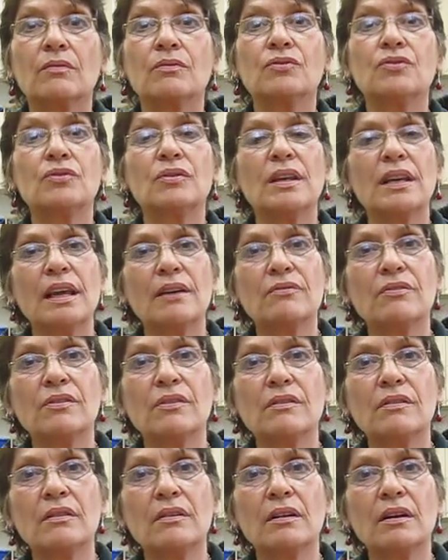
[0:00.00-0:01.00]
Do they ever
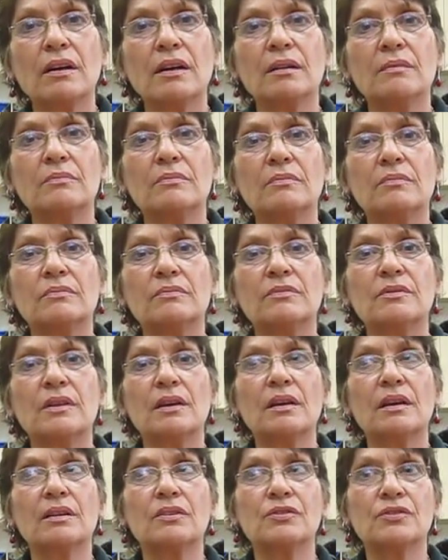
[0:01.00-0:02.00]

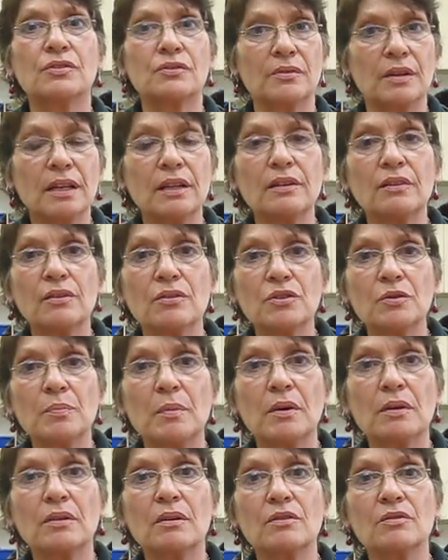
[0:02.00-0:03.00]
excrete
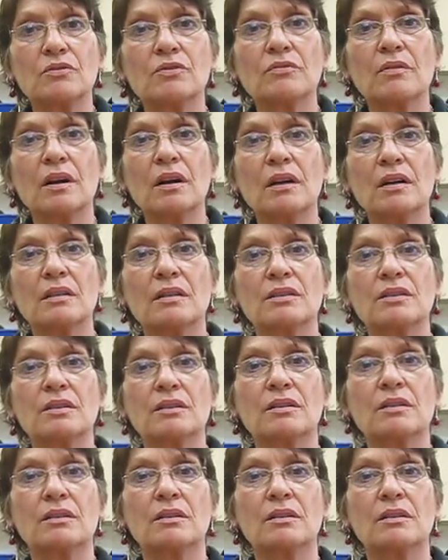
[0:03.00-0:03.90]
those rocks?